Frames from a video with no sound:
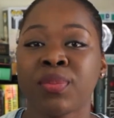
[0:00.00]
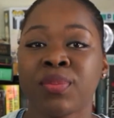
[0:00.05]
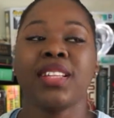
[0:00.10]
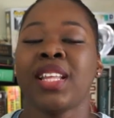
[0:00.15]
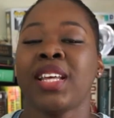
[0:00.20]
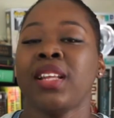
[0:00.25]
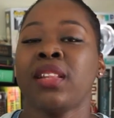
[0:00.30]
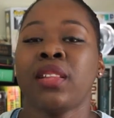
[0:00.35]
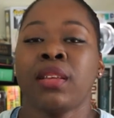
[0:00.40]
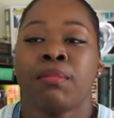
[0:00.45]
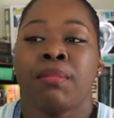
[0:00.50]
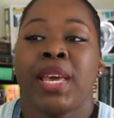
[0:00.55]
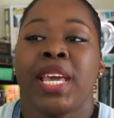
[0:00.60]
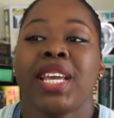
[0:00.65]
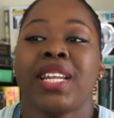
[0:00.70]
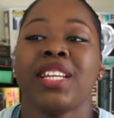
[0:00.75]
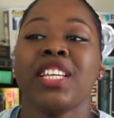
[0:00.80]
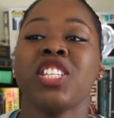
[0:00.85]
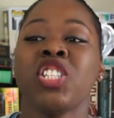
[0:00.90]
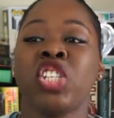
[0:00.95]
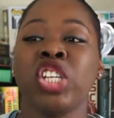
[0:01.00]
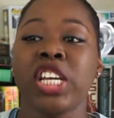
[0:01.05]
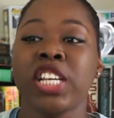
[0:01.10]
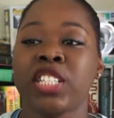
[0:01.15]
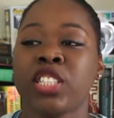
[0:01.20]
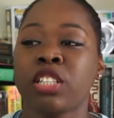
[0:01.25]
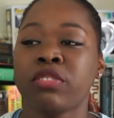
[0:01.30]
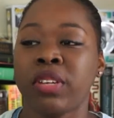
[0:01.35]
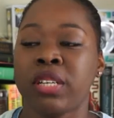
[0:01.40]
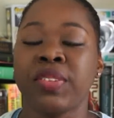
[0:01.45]
The main
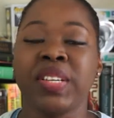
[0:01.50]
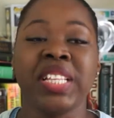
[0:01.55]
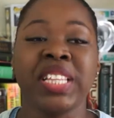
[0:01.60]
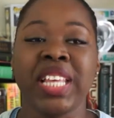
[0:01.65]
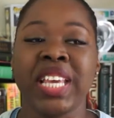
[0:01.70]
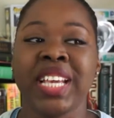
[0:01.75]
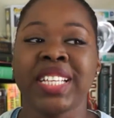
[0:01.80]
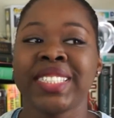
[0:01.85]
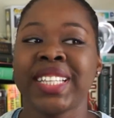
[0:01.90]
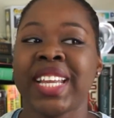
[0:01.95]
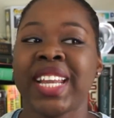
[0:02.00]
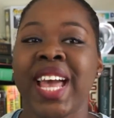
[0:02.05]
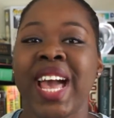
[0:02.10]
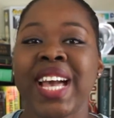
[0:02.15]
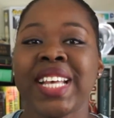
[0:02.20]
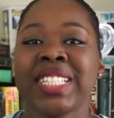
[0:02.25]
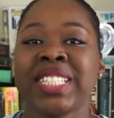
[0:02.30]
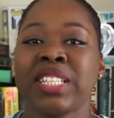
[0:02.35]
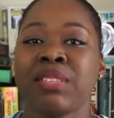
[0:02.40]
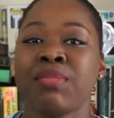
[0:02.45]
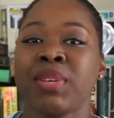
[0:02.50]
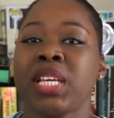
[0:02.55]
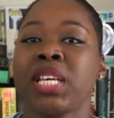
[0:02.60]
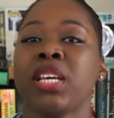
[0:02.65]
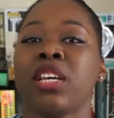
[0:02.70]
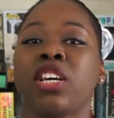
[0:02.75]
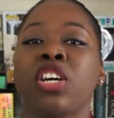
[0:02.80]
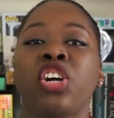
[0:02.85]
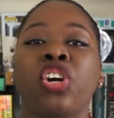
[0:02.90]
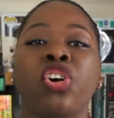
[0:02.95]
gist of everything is that it has to
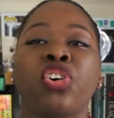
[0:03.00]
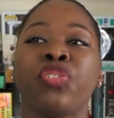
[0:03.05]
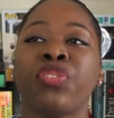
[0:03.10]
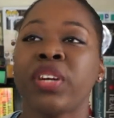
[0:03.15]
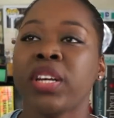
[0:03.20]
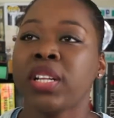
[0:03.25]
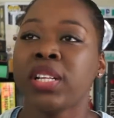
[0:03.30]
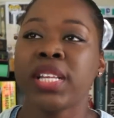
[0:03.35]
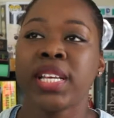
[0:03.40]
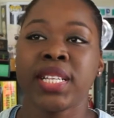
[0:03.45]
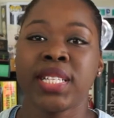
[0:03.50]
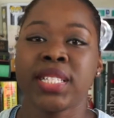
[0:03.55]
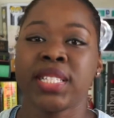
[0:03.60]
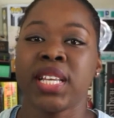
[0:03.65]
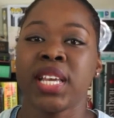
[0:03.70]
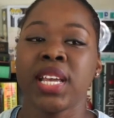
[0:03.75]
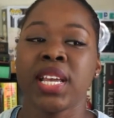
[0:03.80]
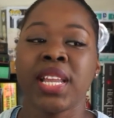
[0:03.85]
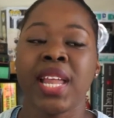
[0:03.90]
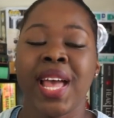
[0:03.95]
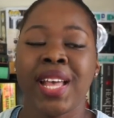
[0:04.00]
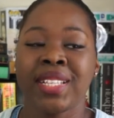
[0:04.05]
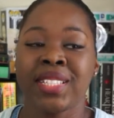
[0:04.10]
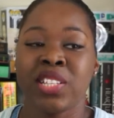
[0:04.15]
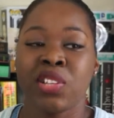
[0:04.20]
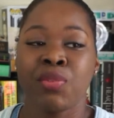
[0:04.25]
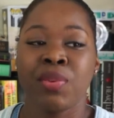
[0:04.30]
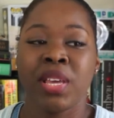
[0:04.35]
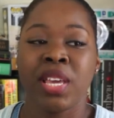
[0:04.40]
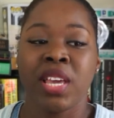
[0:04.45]
be realistic. It has
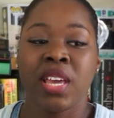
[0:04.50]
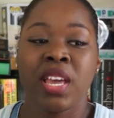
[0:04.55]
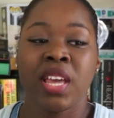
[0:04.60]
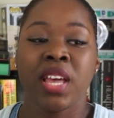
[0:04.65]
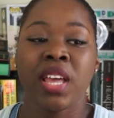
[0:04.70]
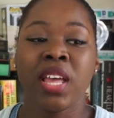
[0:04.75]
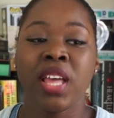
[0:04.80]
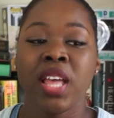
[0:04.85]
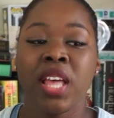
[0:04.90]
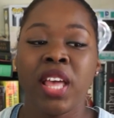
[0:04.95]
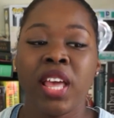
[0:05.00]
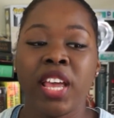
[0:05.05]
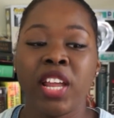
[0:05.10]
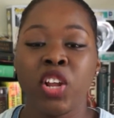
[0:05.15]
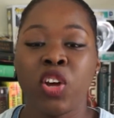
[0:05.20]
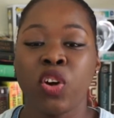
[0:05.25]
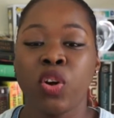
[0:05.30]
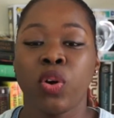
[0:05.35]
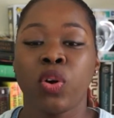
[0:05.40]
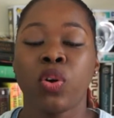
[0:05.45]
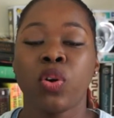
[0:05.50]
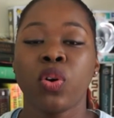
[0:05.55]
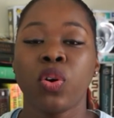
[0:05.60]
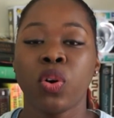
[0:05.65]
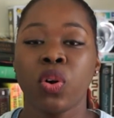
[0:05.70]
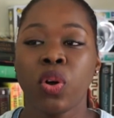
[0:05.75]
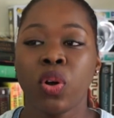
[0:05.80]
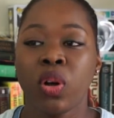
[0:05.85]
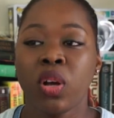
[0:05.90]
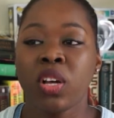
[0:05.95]
to be, you know,
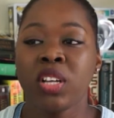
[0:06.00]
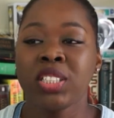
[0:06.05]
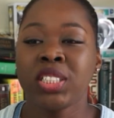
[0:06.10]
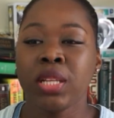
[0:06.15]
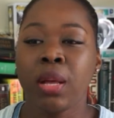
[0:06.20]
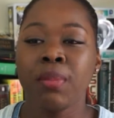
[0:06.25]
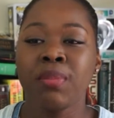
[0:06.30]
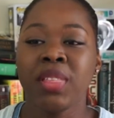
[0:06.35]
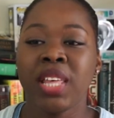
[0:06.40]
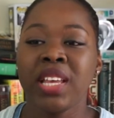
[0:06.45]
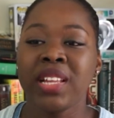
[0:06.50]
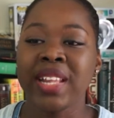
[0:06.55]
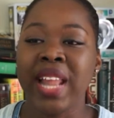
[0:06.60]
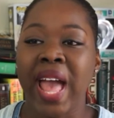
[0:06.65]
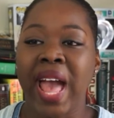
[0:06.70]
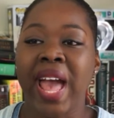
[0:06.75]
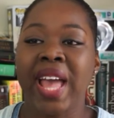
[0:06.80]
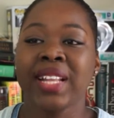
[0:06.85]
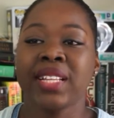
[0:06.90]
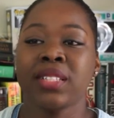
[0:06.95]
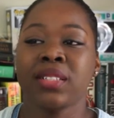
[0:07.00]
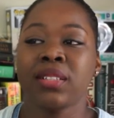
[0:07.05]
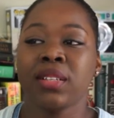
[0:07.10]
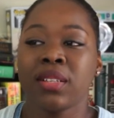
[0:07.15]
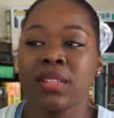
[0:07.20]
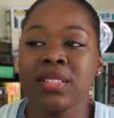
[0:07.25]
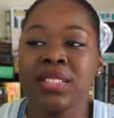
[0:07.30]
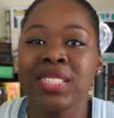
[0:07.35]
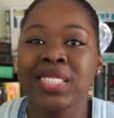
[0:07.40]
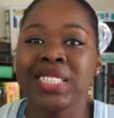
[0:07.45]
something that
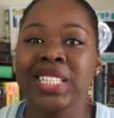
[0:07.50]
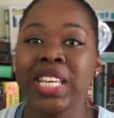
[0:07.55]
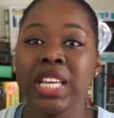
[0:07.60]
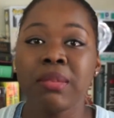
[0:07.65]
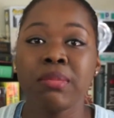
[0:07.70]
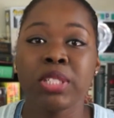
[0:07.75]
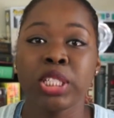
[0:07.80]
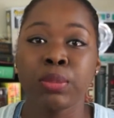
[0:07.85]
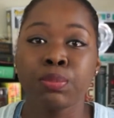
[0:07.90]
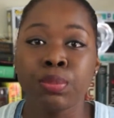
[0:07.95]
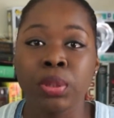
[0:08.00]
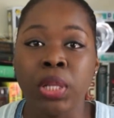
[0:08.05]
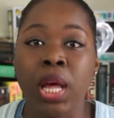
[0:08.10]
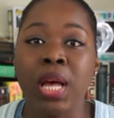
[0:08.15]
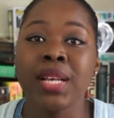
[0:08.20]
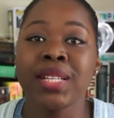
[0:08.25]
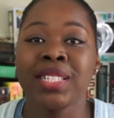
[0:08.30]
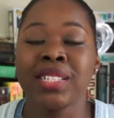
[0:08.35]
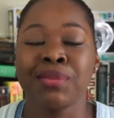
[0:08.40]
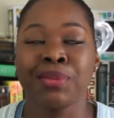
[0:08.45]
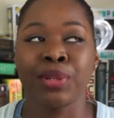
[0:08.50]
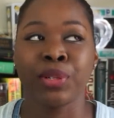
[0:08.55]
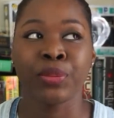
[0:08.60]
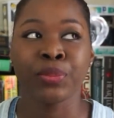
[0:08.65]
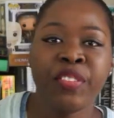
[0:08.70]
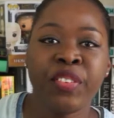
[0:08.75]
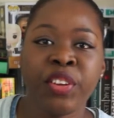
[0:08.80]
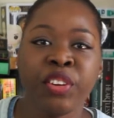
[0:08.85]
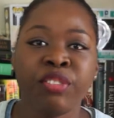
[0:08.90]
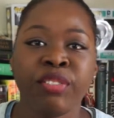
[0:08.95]
seems plausible.
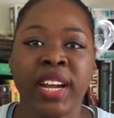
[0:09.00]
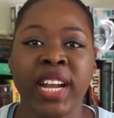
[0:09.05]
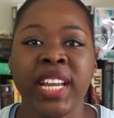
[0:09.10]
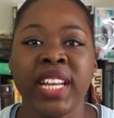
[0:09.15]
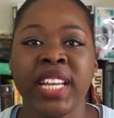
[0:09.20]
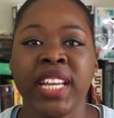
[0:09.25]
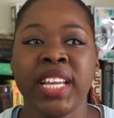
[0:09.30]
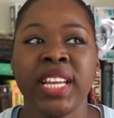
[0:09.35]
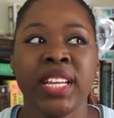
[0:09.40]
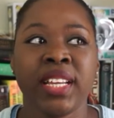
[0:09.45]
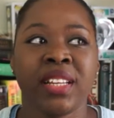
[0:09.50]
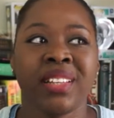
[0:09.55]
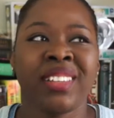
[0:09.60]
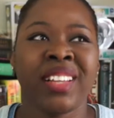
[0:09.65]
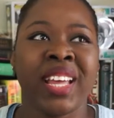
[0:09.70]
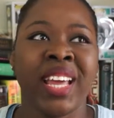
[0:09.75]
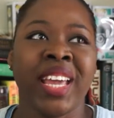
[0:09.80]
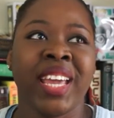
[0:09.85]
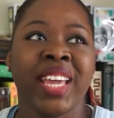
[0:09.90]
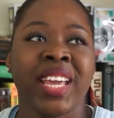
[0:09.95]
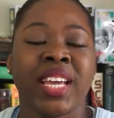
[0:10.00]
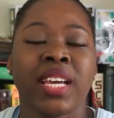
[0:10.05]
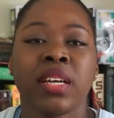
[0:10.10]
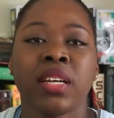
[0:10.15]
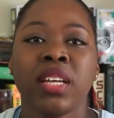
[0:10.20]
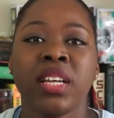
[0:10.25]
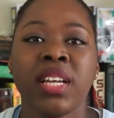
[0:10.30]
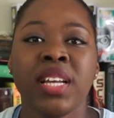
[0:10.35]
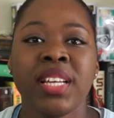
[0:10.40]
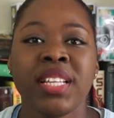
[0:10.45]
If you're writing like
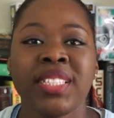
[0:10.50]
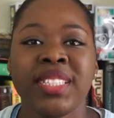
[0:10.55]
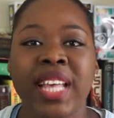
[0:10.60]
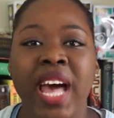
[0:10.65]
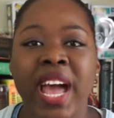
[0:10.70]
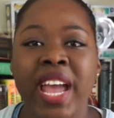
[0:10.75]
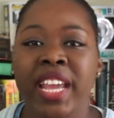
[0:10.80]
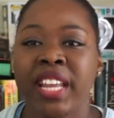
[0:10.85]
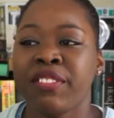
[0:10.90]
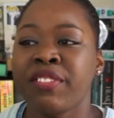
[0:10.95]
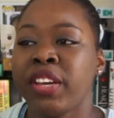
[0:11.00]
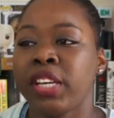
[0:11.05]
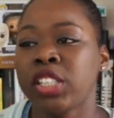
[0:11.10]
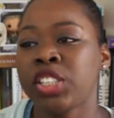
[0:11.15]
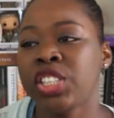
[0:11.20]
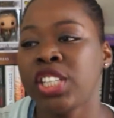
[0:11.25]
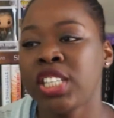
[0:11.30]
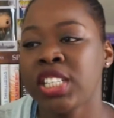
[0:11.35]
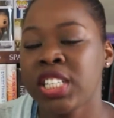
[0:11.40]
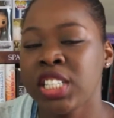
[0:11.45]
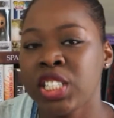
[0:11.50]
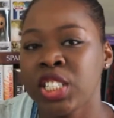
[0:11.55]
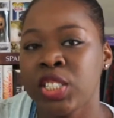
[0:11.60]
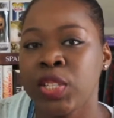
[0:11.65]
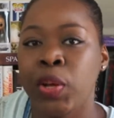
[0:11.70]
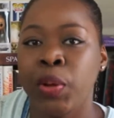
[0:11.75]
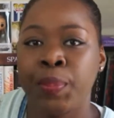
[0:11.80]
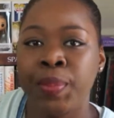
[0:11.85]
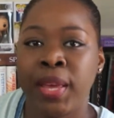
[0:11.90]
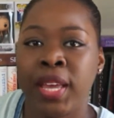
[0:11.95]
science fiction,
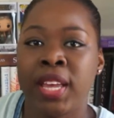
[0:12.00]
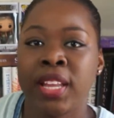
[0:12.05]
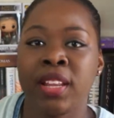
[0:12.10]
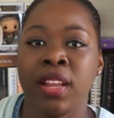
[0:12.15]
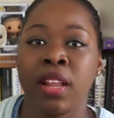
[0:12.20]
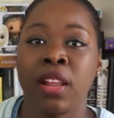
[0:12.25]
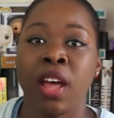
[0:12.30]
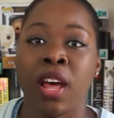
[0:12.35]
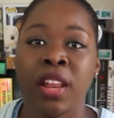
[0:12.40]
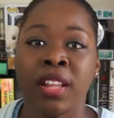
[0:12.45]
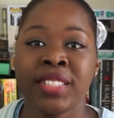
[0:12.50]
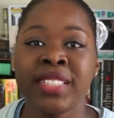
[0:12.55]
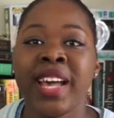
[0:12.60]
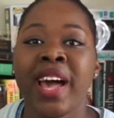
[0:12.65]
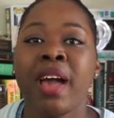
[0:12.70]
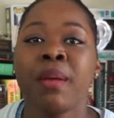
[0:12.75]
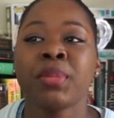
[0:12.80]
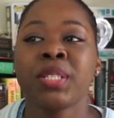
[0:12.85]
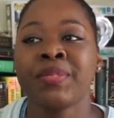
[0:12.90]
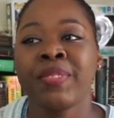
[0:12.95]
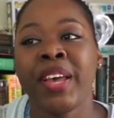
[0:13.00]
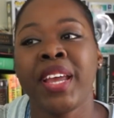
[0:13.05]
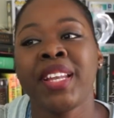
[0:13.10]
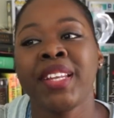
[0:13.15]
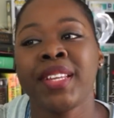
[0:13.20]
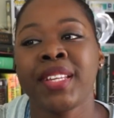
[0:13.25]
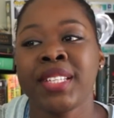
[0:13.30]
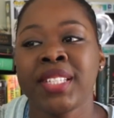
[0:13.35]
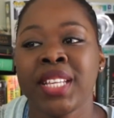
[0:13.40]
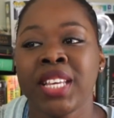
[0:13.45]
dystopian, a lot of times
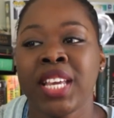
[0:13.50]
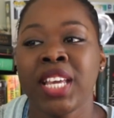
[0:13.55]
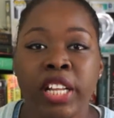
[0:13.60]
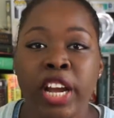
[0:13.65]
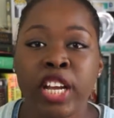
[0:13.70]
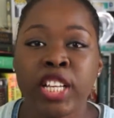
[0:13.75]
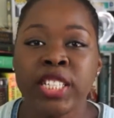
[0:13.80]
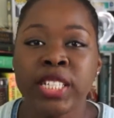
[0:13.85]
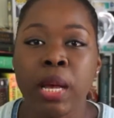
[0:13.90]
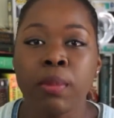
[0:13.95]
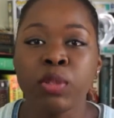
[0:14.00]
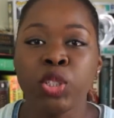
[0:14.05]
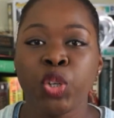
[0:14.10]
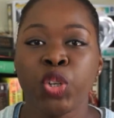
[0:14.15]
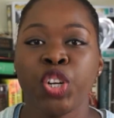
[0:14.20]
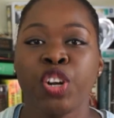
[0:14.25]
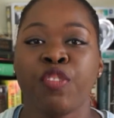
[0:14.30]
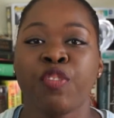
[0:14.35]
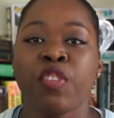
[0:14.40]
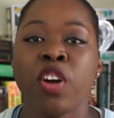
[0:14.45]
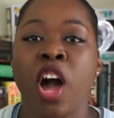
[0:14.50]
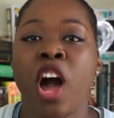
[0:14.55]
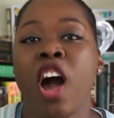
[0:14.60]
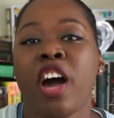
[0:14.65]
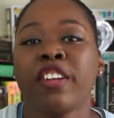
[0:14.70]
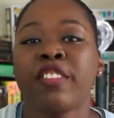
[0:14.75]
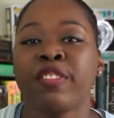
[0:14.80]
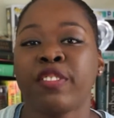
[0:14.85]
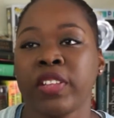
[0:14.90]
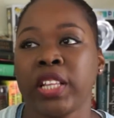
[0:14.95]
fantasy, there's some sort of
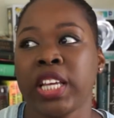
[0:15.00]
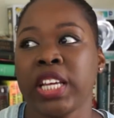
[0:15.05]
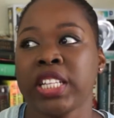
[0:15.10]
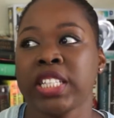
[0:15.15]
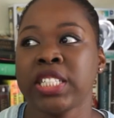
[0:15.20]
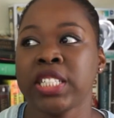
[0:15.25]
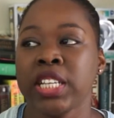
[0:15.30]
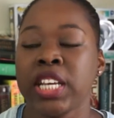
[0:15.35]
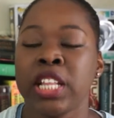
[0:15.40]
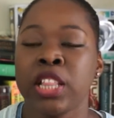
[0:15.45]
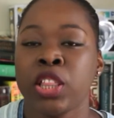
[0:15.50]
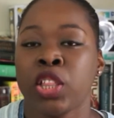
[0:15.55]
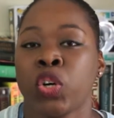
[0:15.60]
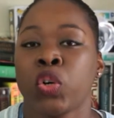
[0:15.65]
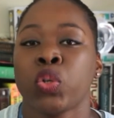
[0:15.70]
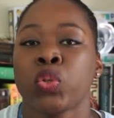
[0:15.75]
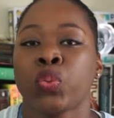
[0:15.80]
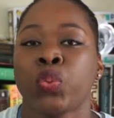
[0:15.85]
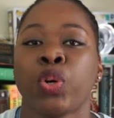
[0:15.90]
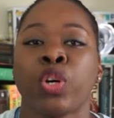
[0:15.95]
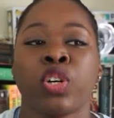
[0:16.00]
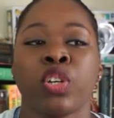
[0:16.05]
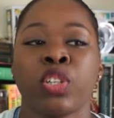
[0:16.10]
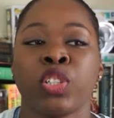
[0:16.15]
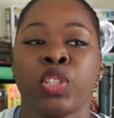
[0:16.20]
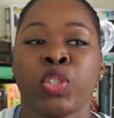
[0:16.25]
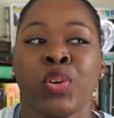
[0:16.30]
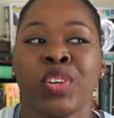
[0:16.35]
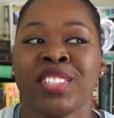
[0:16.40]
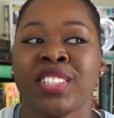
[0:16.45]
conflict in those
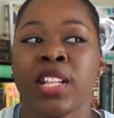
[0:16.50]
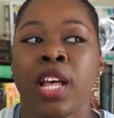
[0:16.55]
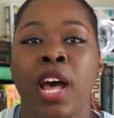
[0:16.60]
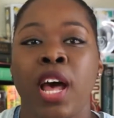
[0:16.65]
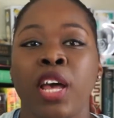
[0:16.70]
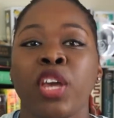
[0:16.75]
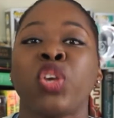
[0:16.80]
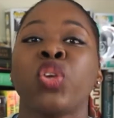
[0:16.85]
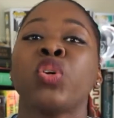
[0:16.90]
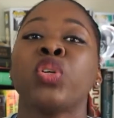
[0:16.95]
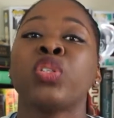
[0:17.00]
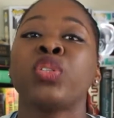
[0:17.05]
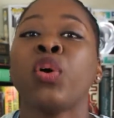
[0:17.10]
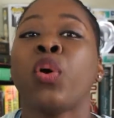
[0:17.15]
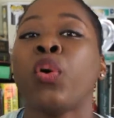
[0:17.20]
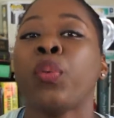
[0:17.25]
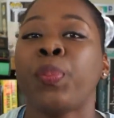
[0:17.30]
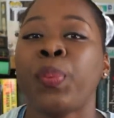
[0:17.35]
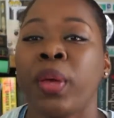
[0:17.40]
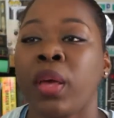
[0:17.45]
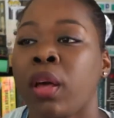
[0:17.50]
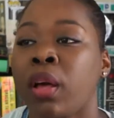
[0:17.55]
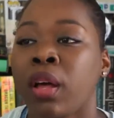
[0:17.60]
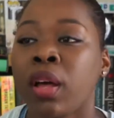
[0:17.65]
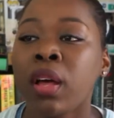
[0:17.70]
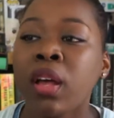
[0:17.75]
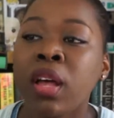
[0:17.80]
worlds. So it's not utopia